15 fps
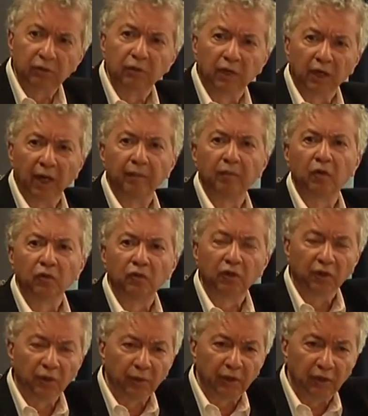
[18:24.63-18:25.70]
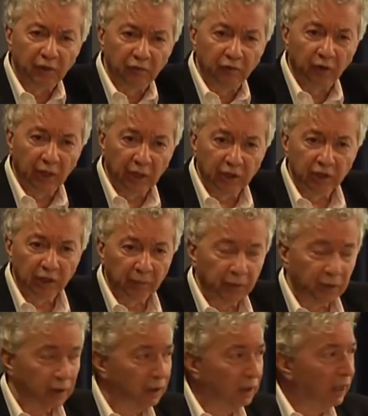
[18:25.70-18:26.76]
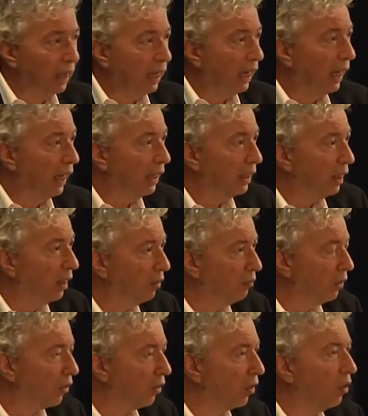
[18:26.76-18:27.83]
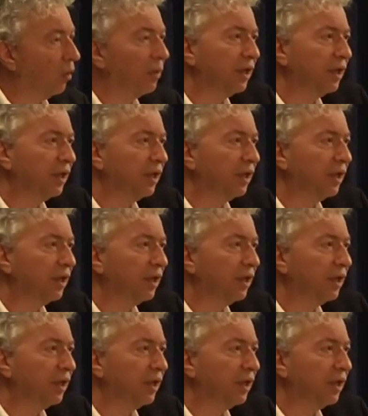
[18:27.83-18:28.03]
to claim continuity for Egypt and Morocco.